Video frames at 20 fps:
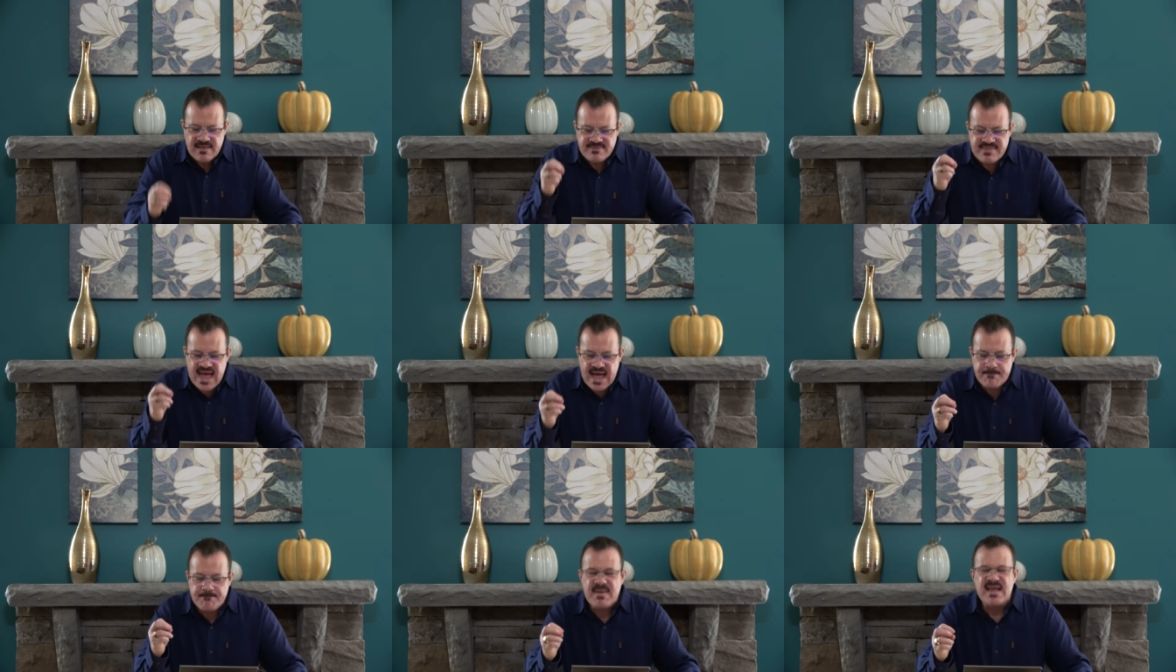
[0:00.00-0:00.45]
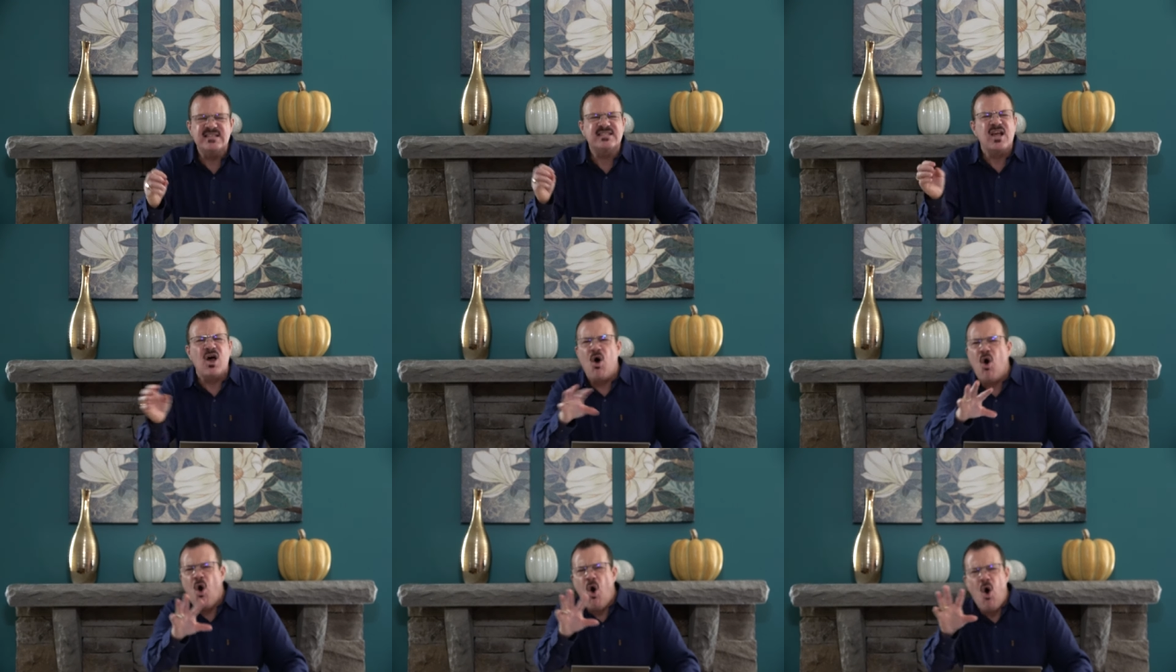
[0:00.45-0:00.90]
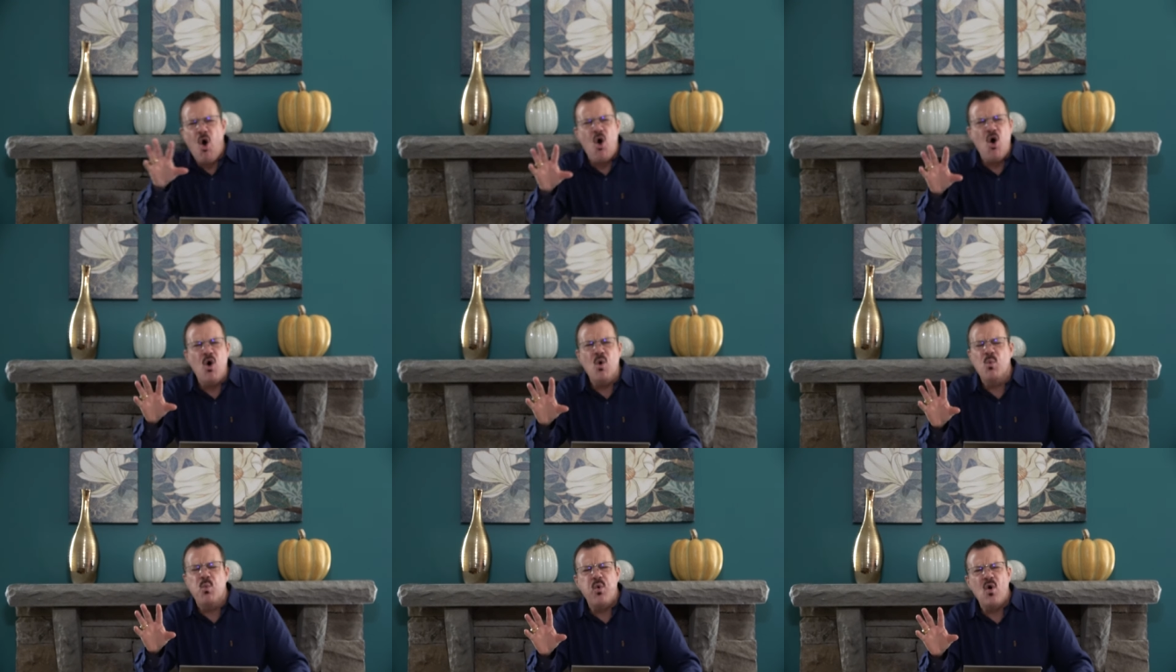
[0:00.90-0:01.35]
That makes a
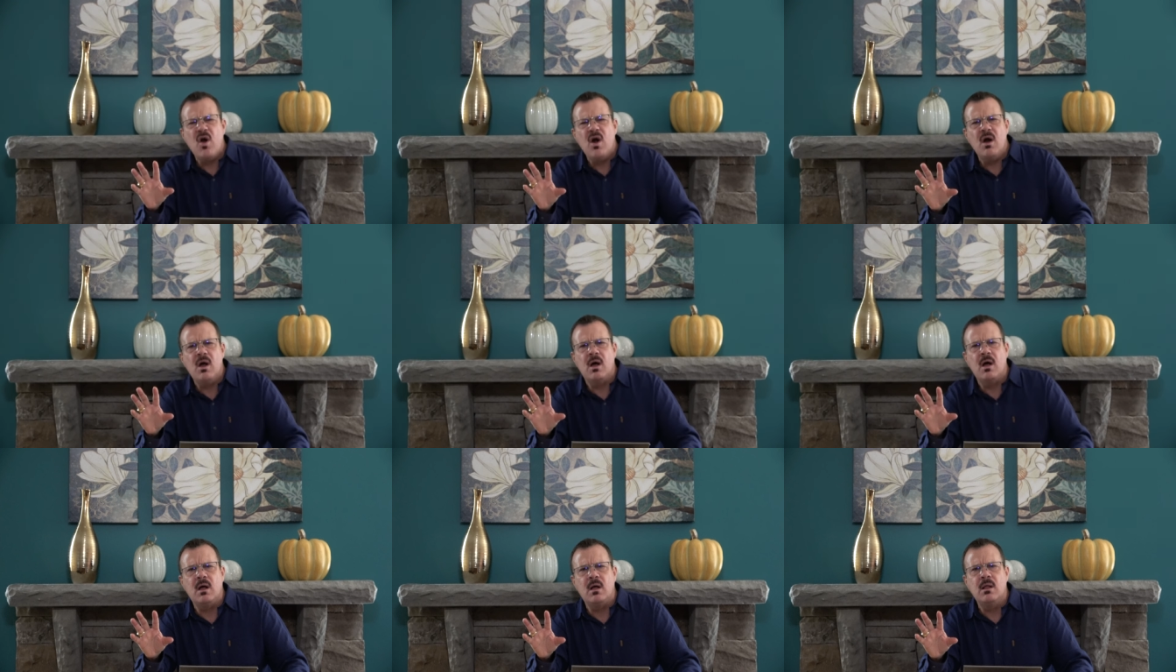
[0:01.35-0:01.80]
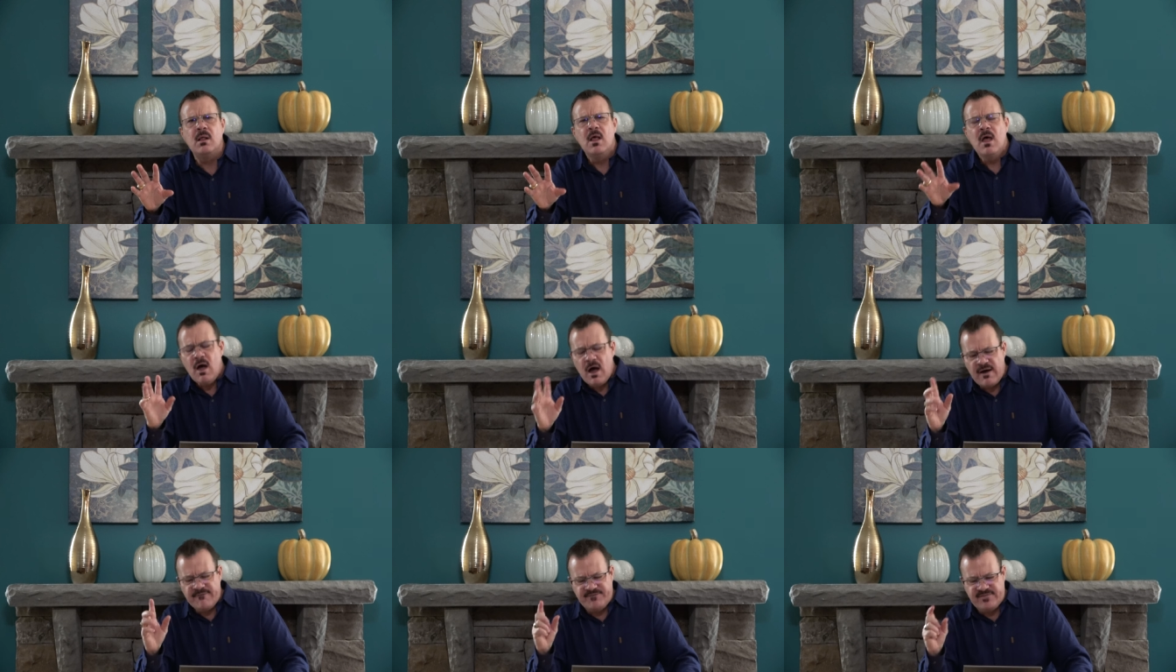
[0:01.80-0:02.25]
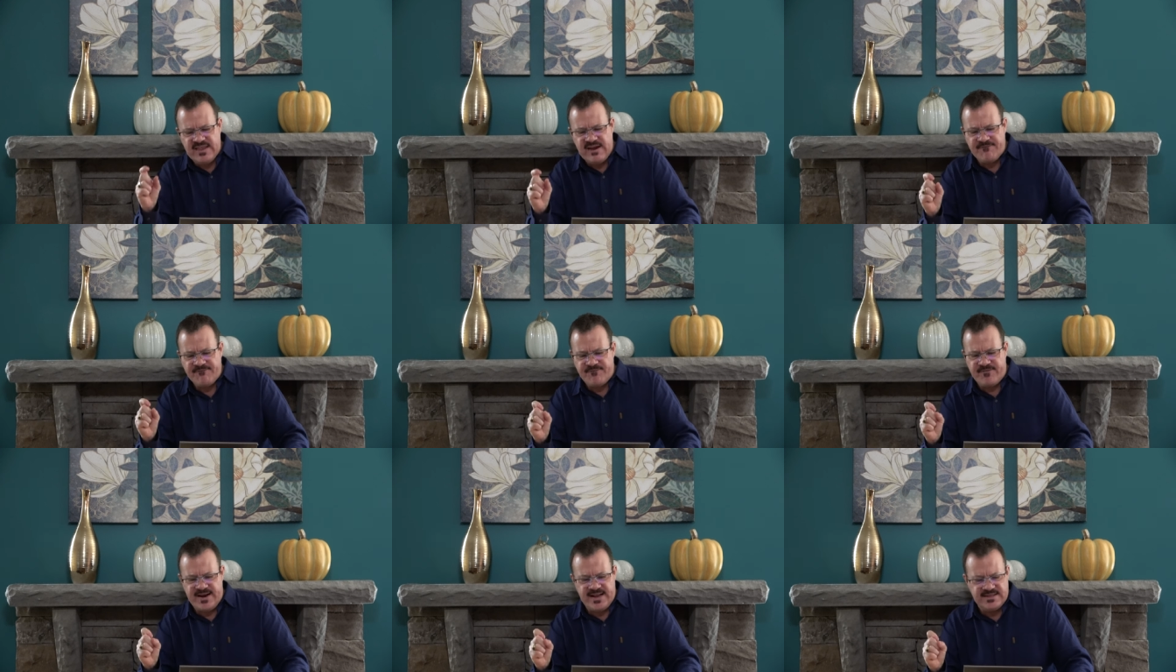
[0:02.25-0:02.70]
whole world of
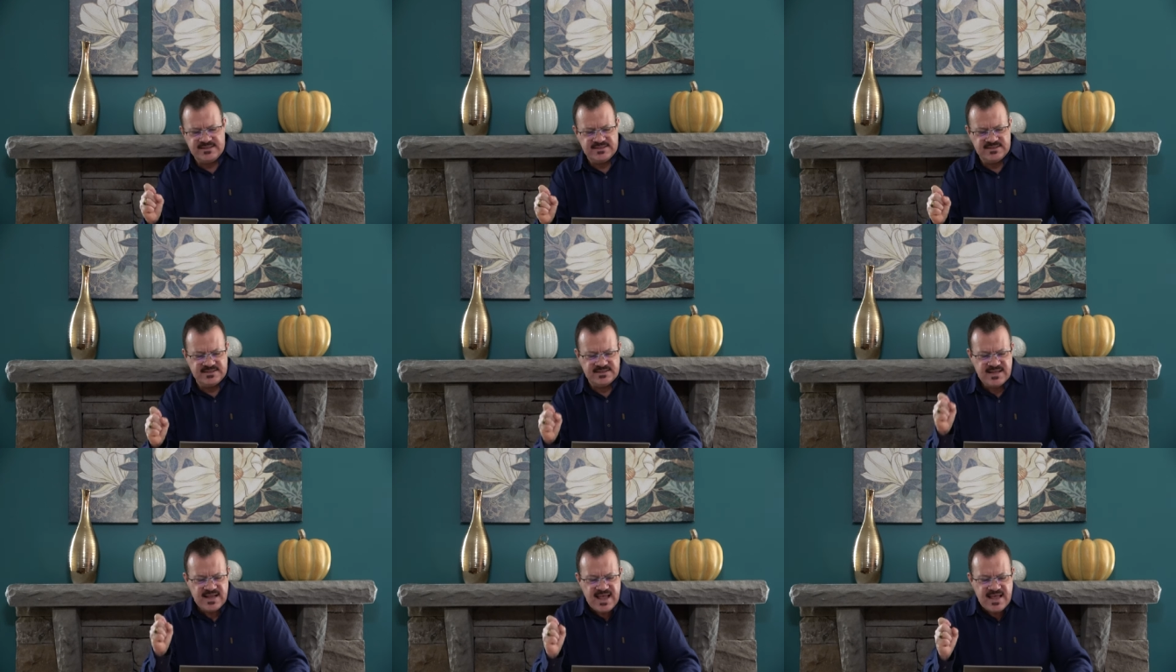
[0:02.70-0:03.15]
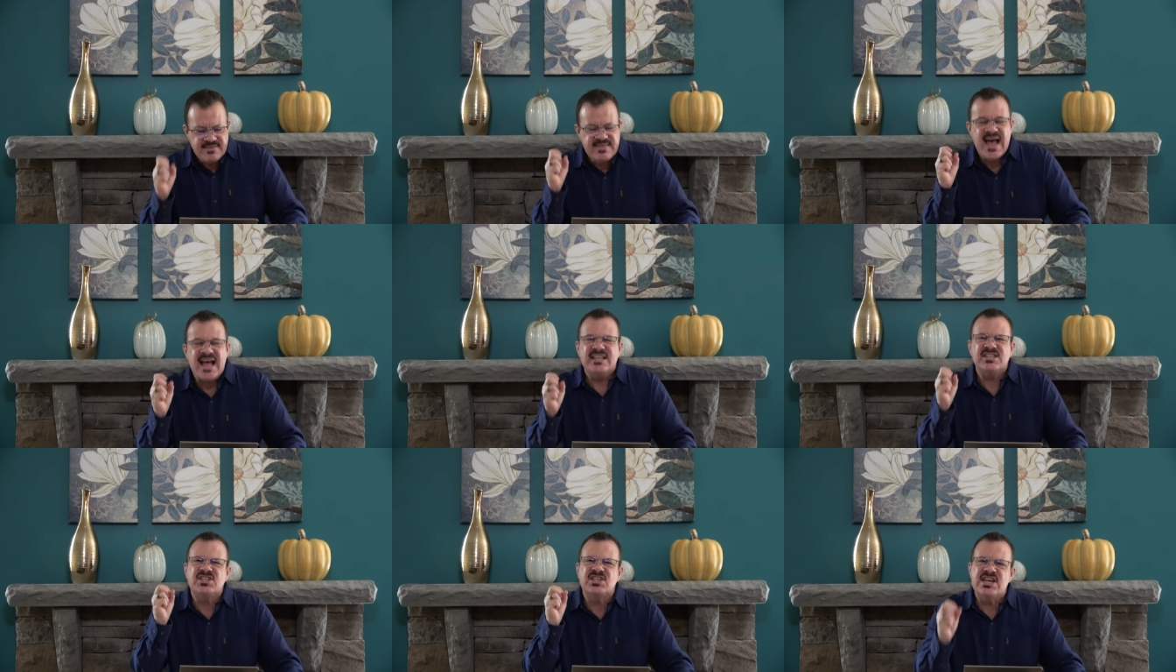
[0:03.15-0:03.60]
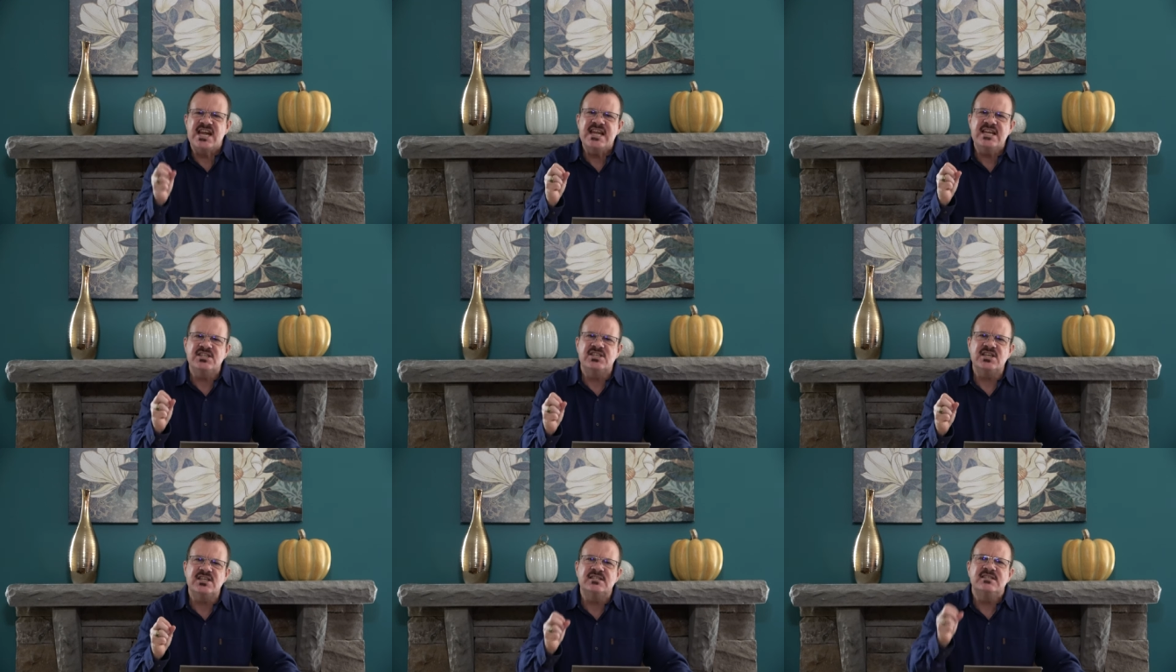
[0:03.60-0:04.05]
difference. That
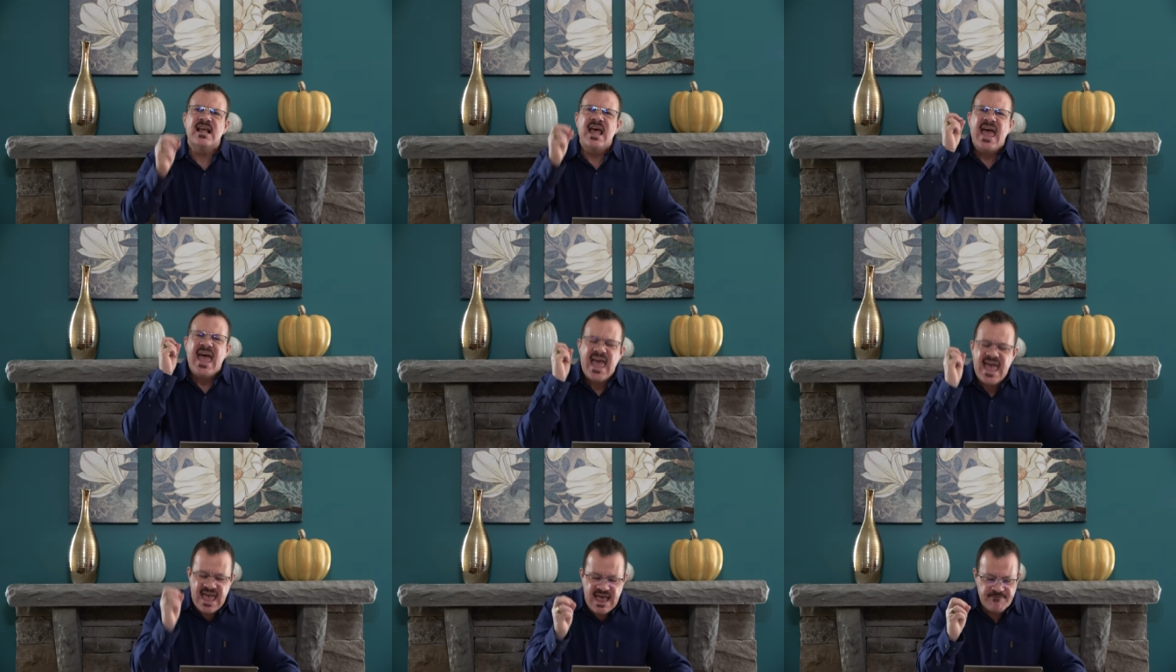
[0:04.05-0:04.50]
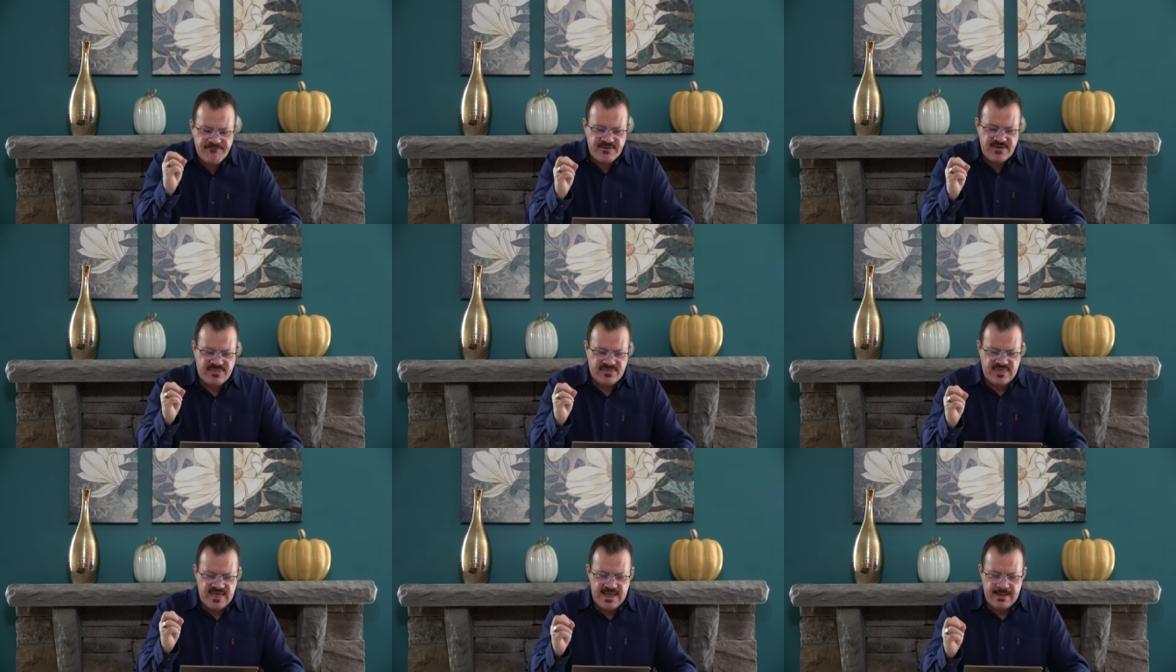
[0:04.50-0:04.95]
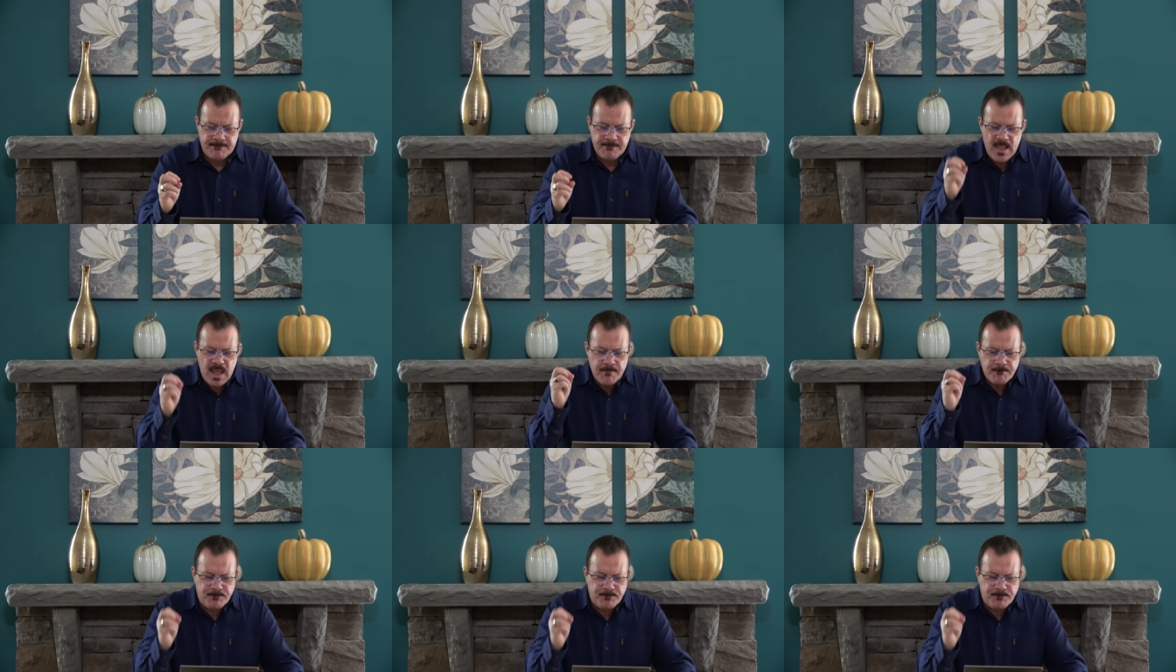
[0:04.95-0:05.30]
changes everything.